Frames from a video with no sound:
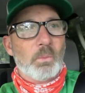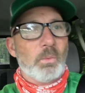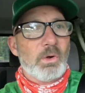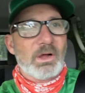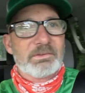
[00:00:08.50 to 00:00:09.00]

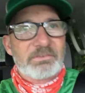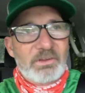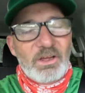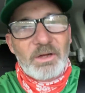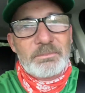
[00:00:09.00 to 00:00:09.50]
What's
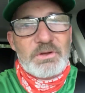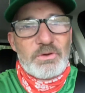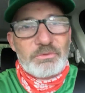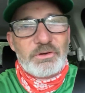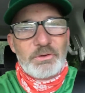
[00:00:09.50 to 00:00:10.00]
up,
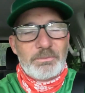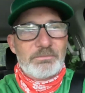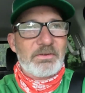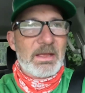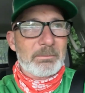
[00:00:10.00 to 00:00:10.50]

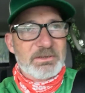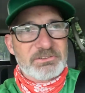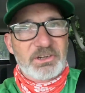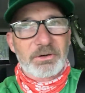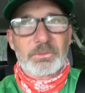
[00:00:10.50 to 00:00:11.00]
YouTube family?
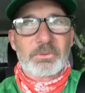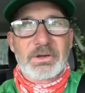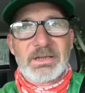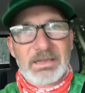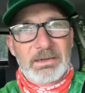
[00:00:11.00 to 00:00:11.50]
Gerald
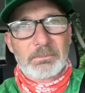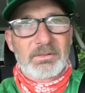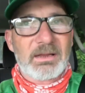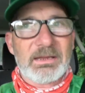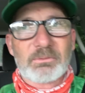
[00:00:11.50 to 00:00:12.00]
Greenlee here with
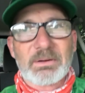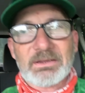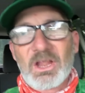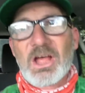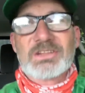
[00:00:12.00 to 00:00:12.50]
Clean &
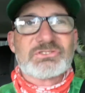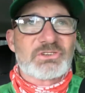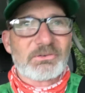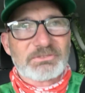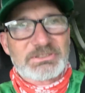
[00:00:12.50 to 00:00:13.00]
Green Lawn
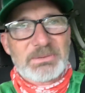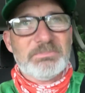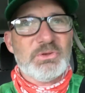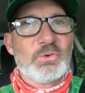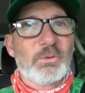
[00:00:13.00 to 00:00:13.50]
Service in
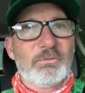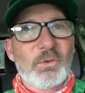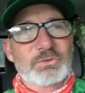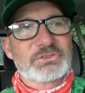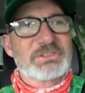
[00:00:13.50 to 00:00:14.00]

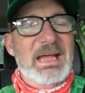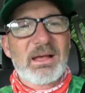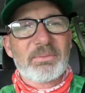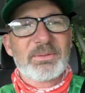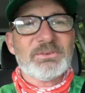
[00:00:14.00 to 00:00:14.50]
beautiful
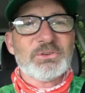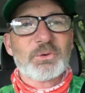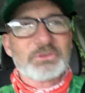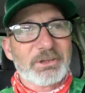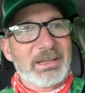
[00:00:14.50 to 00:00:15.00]
South
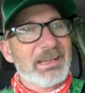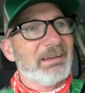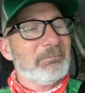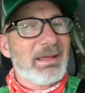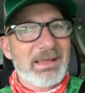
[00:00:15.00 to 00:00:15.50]
Georgia.
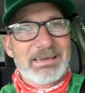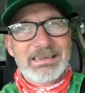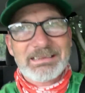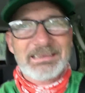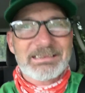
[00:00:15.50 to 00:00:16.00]
And man,
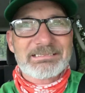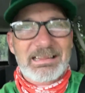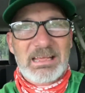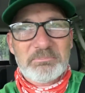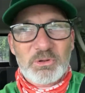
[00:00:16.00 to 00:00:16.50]
it is
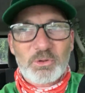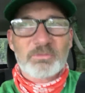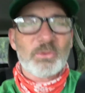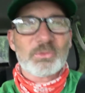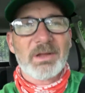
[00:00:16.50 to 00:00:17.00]
a
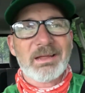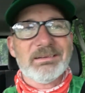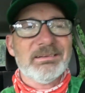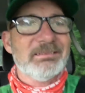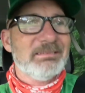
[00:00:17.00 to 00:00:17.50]
beautiful day
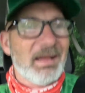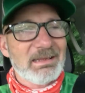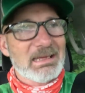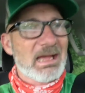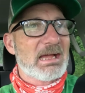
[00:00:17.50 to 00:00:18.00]

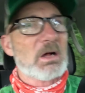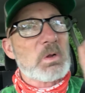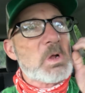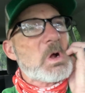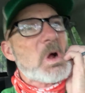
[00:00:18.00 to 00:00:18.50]
today out.